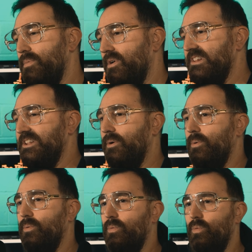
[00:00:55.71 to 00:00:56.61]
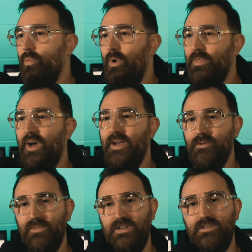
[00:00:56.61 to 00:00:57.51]
but also what the
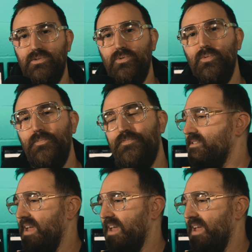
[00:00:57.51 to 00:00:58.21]
item can do.